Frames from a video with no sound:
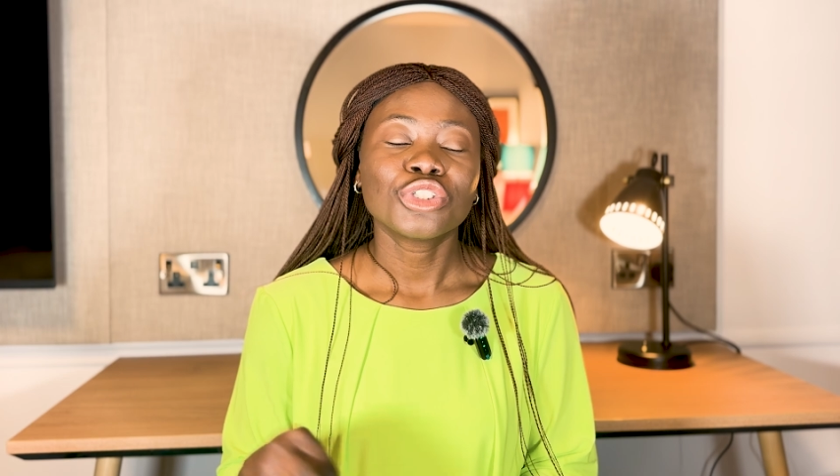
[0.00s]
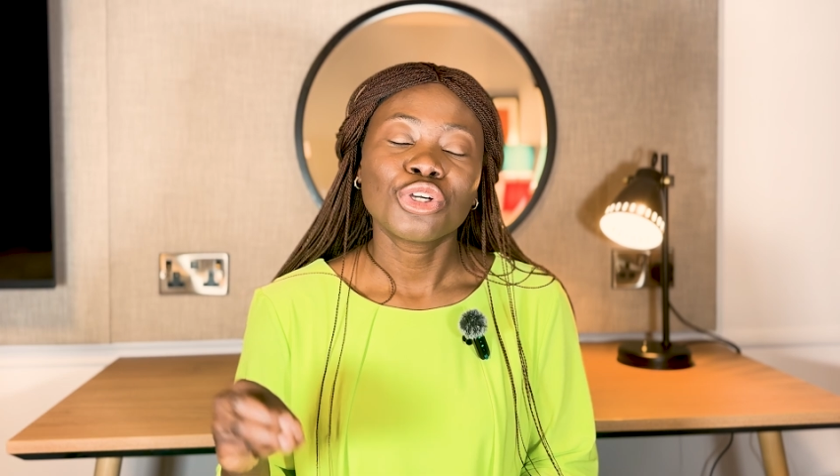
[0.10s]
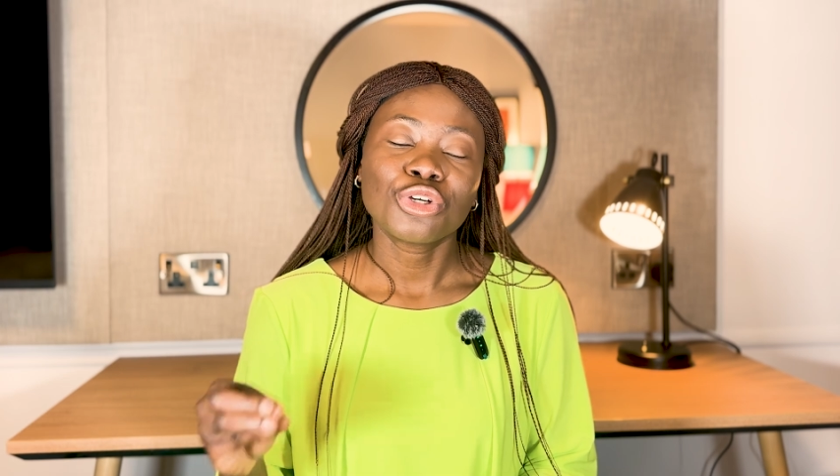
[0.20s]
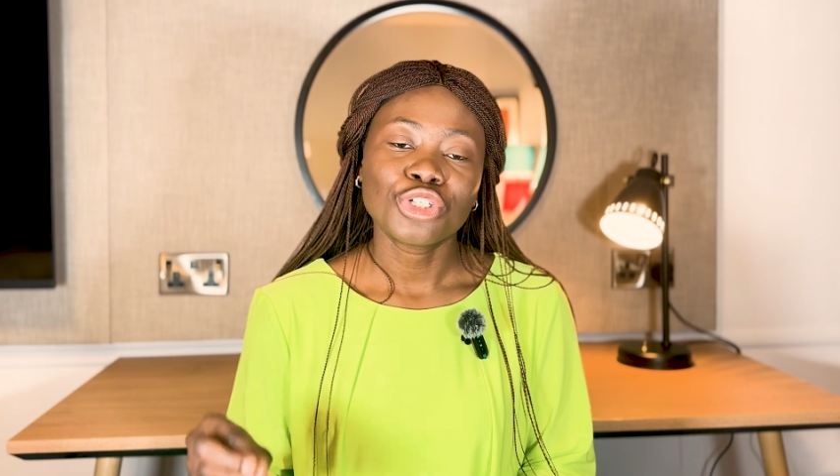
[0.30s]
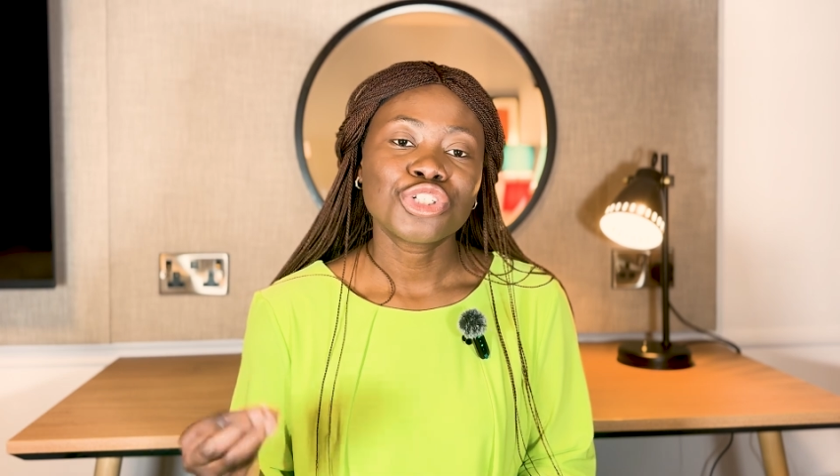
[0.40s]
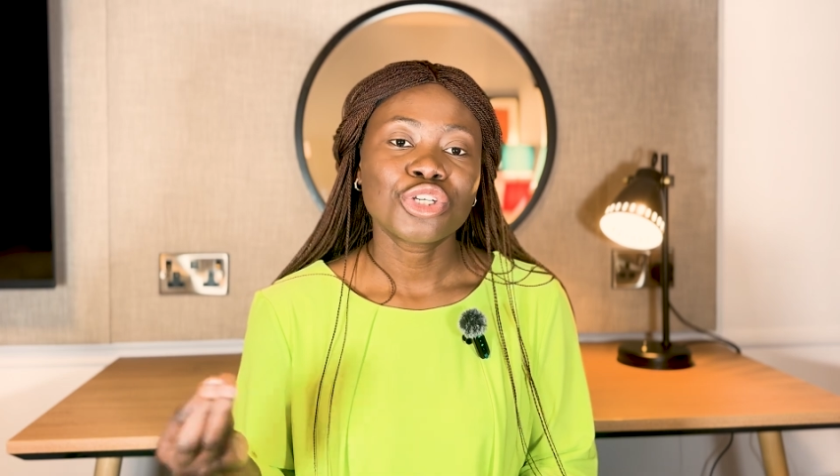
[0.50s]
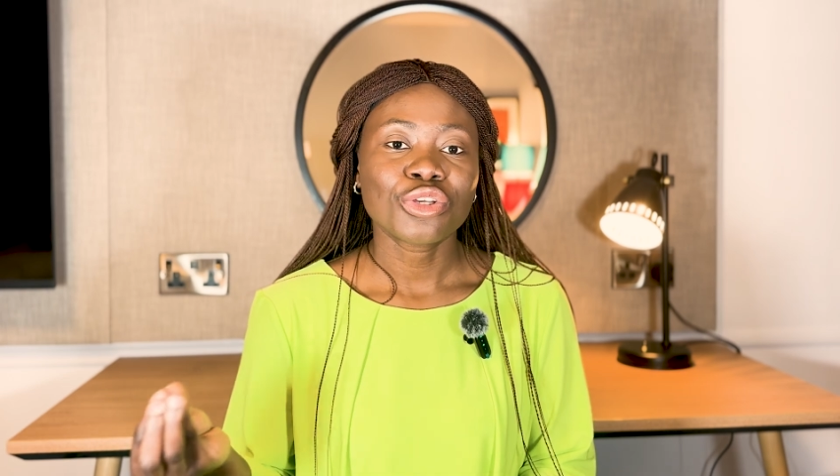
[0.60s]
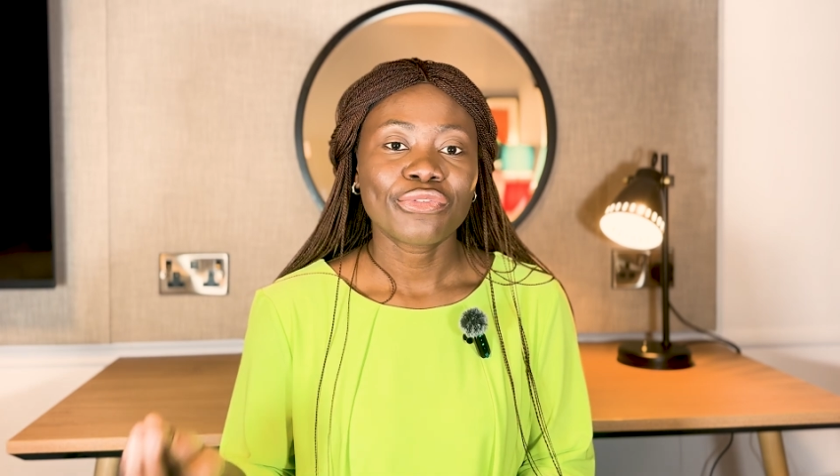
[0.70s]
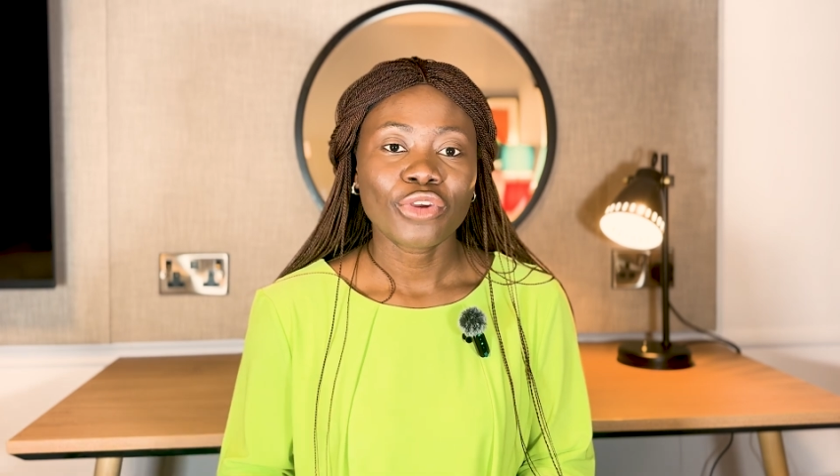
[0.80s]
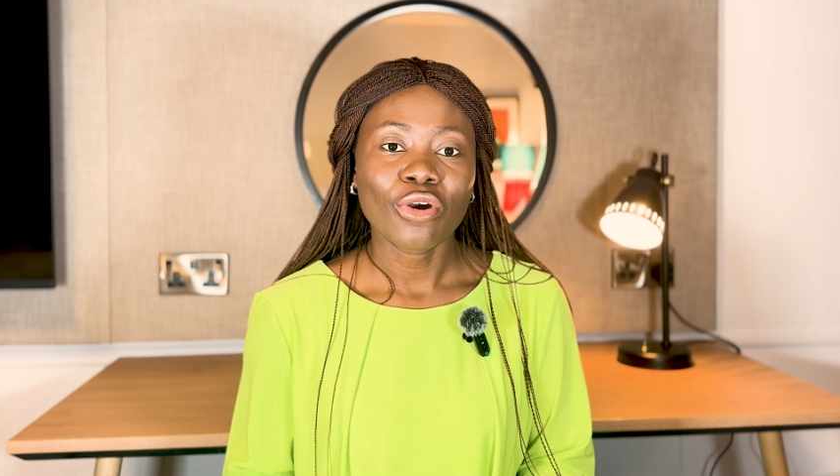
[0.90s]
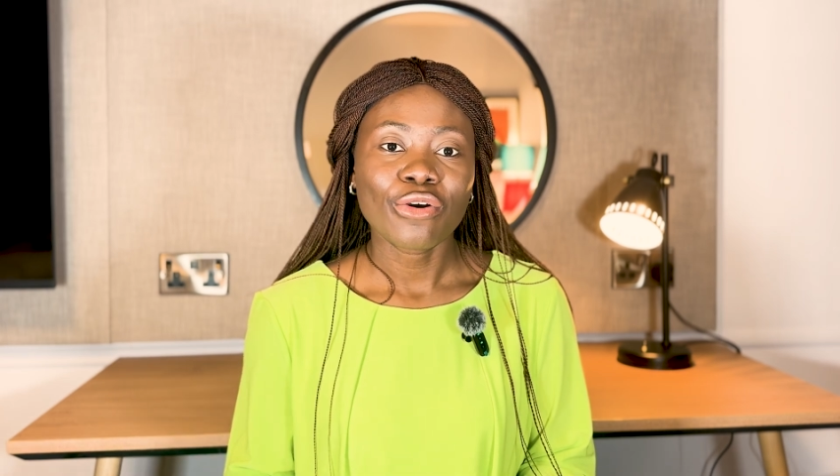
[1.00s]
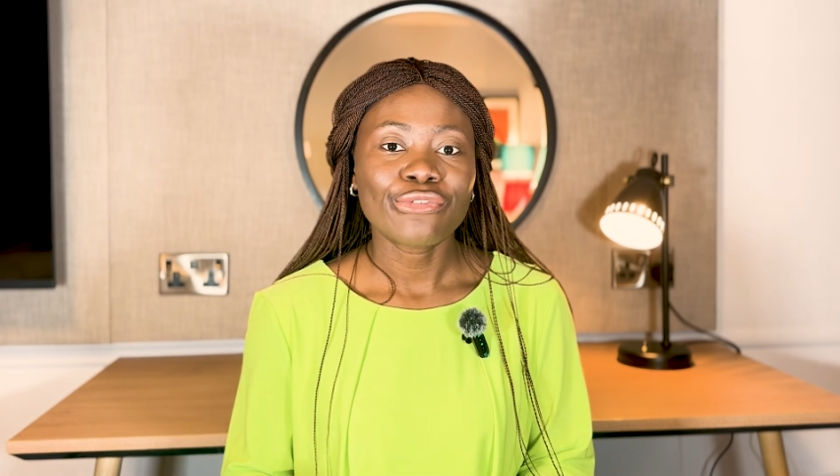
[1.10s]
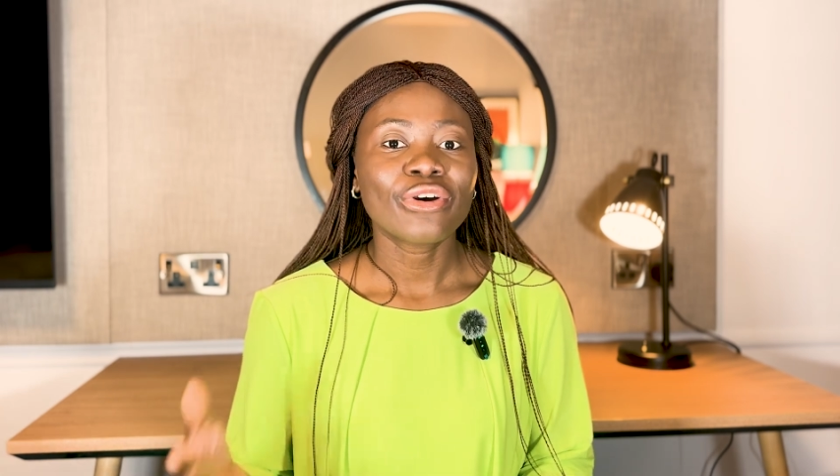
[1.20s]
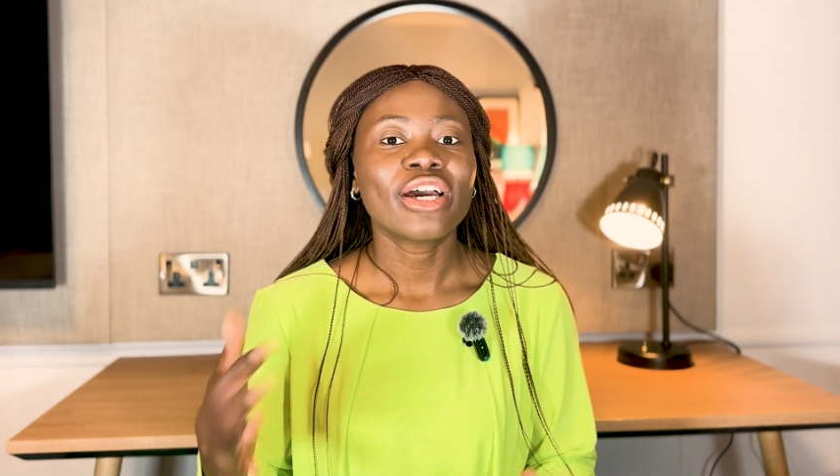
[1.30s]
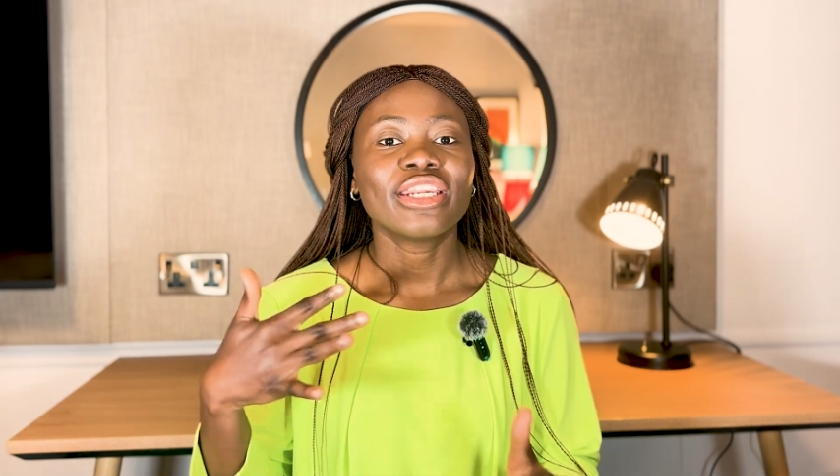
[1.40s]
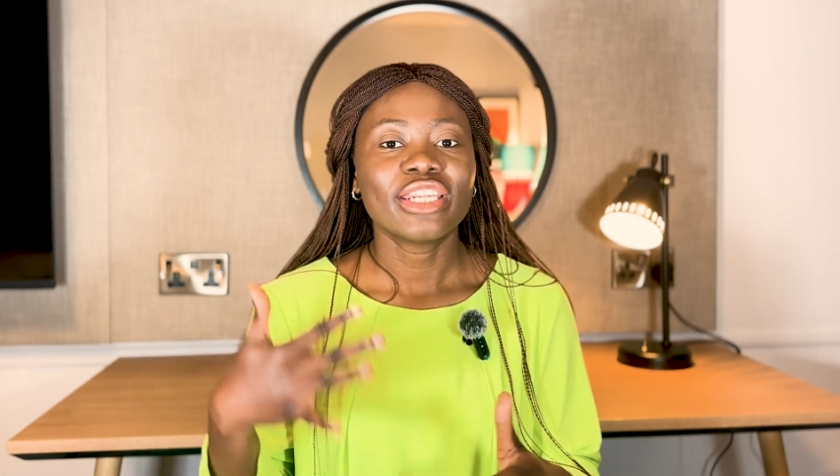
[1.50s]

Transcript: the conditions of your offer,